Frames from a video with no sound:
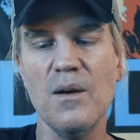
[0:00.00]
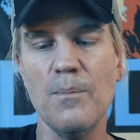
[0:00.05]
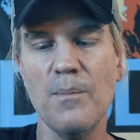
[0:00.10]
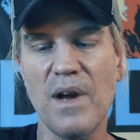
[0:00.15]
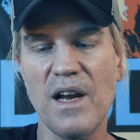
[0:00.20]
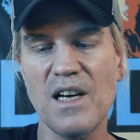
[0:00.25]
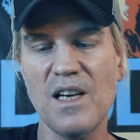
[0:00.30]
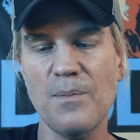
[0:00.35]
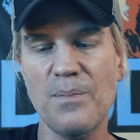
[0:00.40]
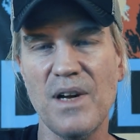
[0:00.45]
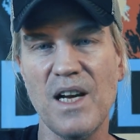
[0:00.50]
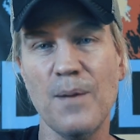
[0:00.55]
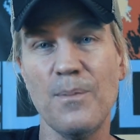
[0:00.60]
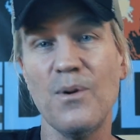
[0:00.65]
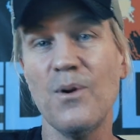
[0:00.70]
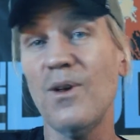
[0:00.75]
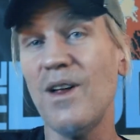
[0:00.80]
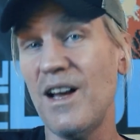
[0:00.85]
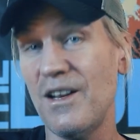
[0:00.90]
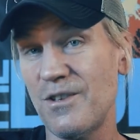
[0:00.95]
Many
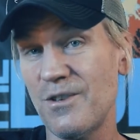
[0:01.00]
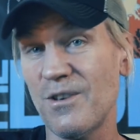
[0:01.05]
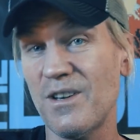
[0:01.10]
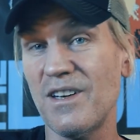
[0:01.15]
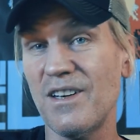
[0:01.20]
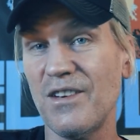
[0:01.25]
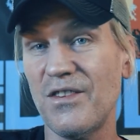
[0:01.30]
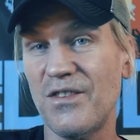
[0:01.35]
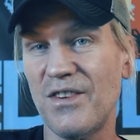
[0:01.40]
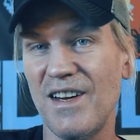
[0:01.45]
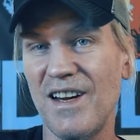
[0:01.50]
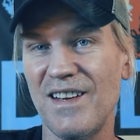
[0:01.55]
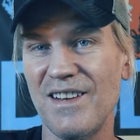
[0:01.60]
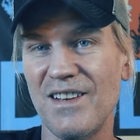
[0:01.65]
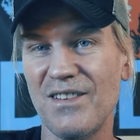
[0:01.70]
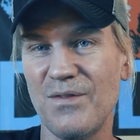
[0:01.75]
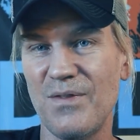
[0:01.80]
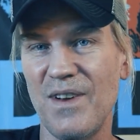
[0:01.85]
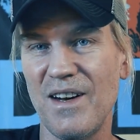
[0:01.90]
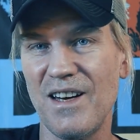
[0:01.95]
people, as you're going to see in
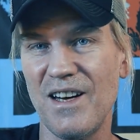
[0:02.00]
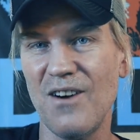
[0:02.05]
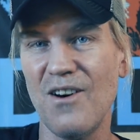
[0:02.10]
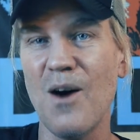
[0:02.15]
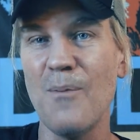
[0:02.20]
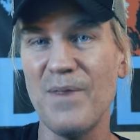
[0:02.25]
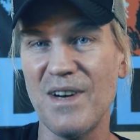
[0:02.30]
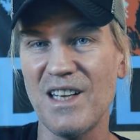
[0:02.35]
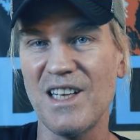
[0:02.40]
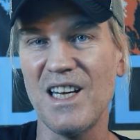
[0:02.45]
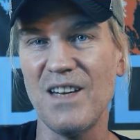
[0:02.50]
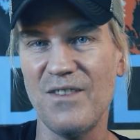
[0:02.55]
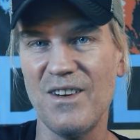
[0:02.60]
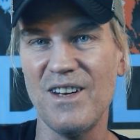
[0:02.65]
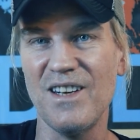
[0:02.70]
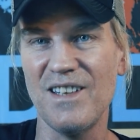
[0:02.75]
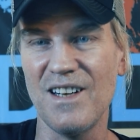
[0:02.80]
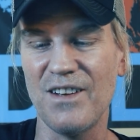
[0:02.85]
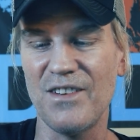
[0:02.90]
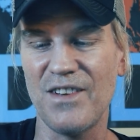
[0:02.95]
this video, I'm going to give
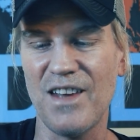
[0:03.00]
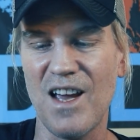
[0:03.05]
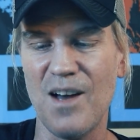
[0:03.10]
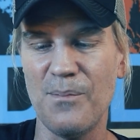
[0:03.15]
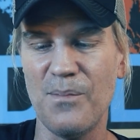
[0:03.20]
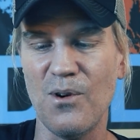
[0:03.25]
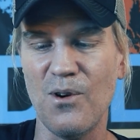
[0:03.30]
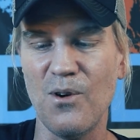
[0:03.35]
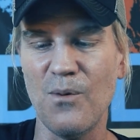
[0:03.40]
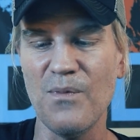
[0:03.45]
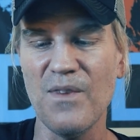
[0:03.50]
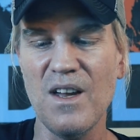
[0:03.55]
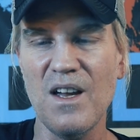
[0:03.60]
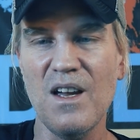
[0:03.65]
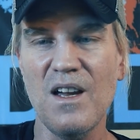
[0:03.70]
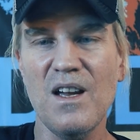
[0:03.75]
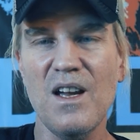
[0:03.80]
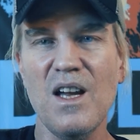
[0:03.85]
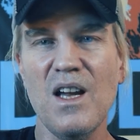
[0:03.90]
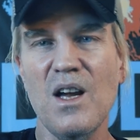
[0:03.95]
you an example,
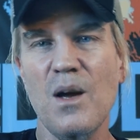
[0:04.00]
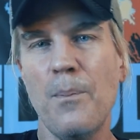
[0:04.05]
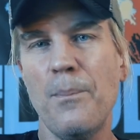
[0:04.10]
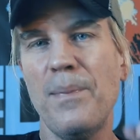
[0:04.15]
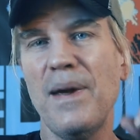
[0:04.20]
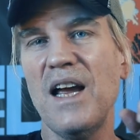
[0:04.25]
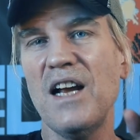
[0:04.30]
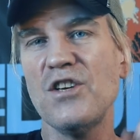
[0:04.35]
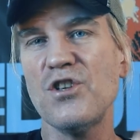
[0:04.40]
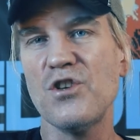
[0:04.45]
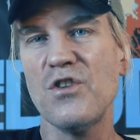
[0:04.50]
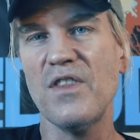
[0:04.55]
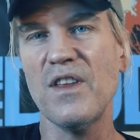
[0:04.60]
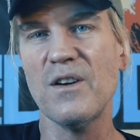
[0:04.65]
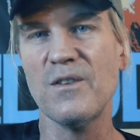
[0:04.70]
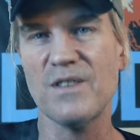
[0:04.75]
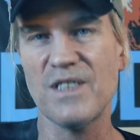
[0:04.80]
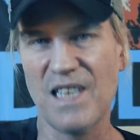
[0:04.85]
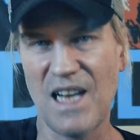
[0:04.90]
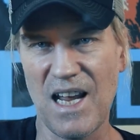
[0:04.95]
pitch
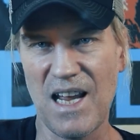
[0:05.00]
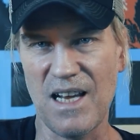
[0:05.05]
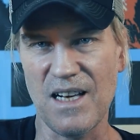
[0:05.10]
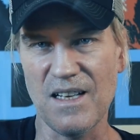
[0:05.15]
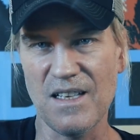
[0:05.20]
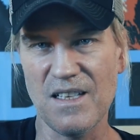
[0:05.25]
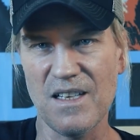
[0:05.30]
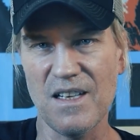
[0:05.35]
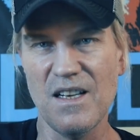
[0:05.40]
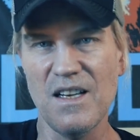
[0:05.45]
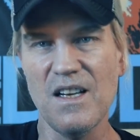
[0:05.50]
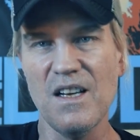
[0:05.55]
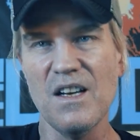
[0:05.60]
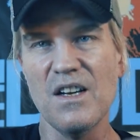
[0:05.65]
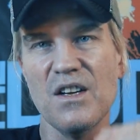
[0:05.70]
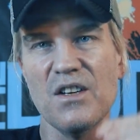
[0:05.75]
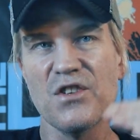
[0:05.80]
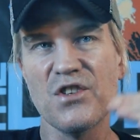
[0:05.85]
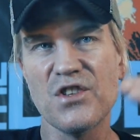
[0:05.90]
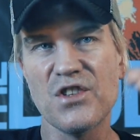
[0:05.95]
their tent
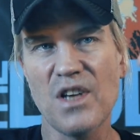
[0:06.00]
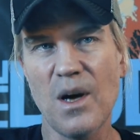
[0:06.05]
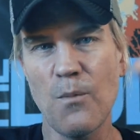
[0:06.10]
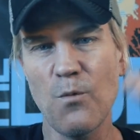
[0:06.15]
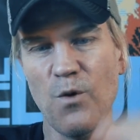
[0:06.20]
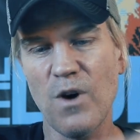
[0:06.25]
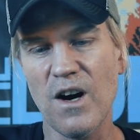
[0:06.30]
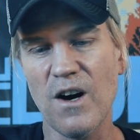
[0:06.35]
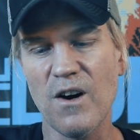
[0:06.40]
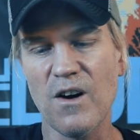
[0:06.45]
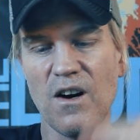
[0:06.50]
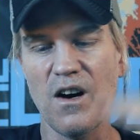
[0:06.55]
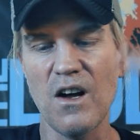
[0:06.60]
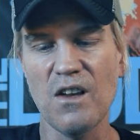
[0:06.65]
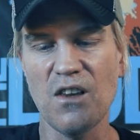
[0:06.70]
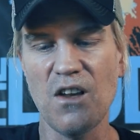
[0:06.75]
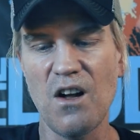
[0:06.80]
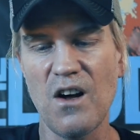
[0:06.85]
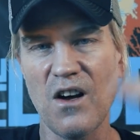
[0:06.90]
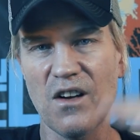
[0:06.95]
somewhere
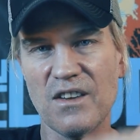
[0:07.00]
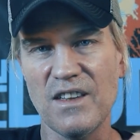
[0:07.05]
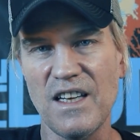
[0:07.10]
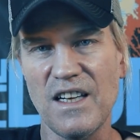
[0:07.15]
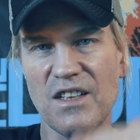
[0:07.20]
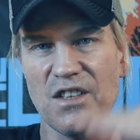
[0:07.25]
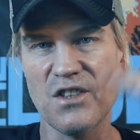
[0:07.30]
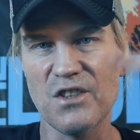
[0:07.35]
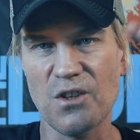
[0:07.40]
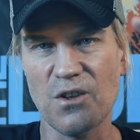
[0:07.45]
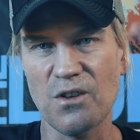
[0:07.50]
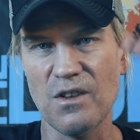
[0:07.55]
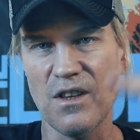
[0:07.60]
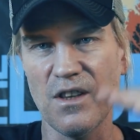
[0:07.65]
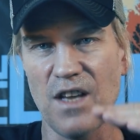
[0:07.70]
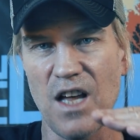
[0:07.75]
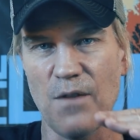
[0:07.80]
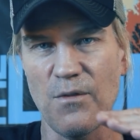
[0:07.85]
along these certain